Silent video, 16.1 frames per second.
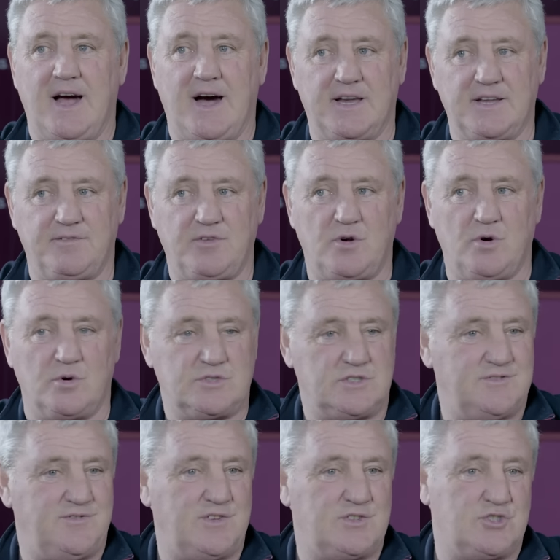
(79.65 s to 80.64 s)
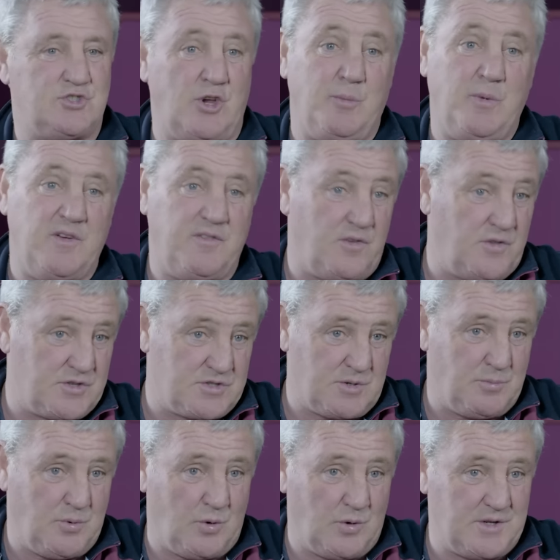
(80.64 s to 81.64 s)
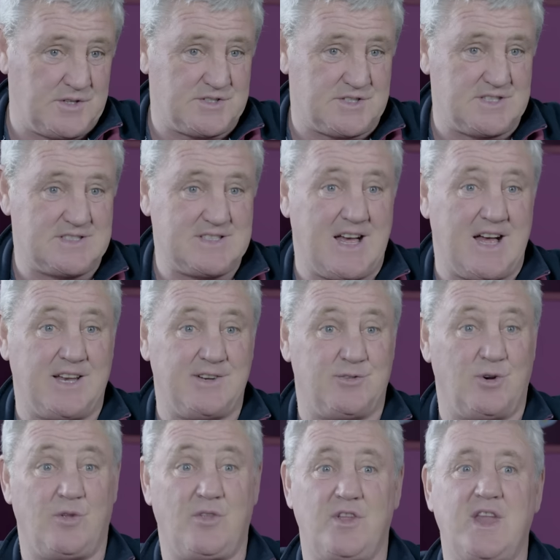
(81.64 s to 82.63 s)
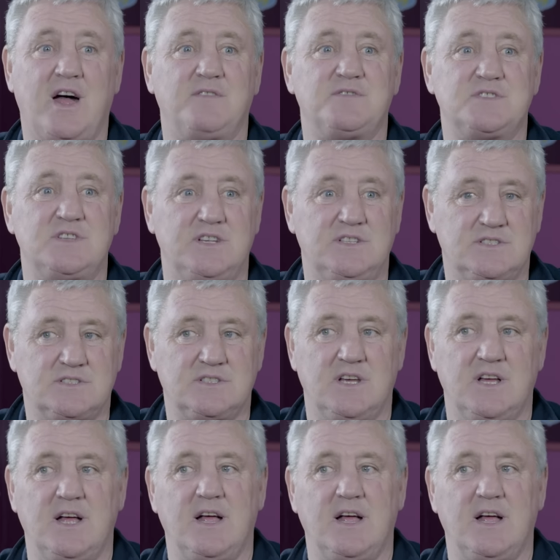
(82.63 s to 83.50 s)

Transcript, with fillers: And of course, if it's cheaper for the supporters to stand rather than have seats,